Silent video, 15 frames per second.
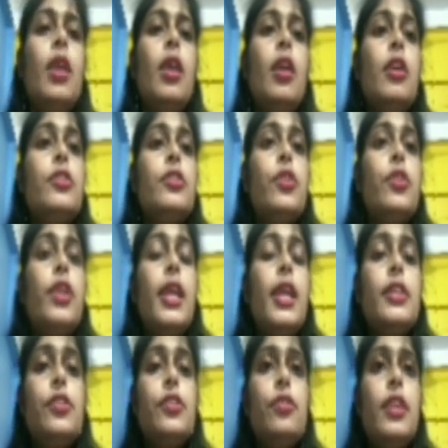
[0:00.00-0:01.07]
So dear
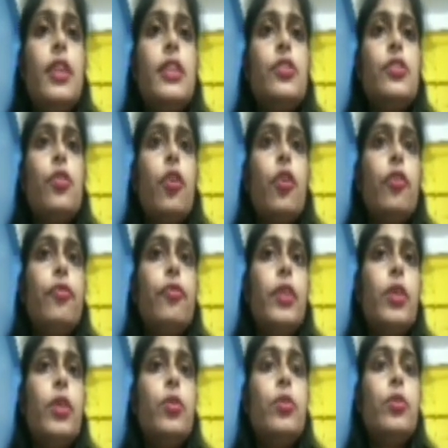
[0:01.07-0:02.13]
students, hope
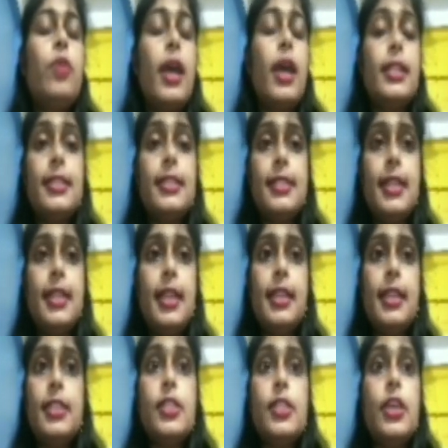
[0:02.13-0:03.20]
you understand
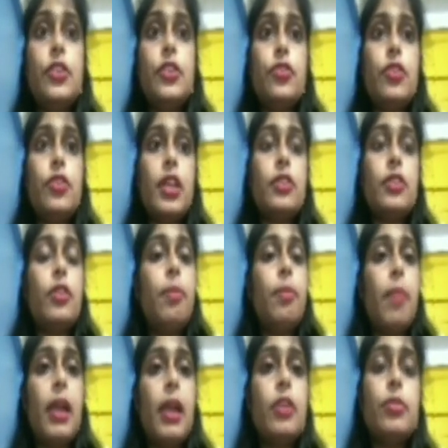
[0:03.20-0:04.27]
this introductory
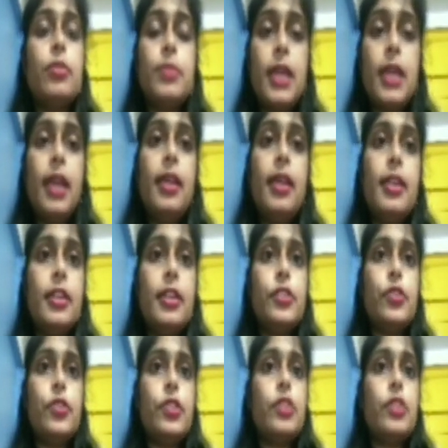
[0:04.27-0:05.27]
part of the resources,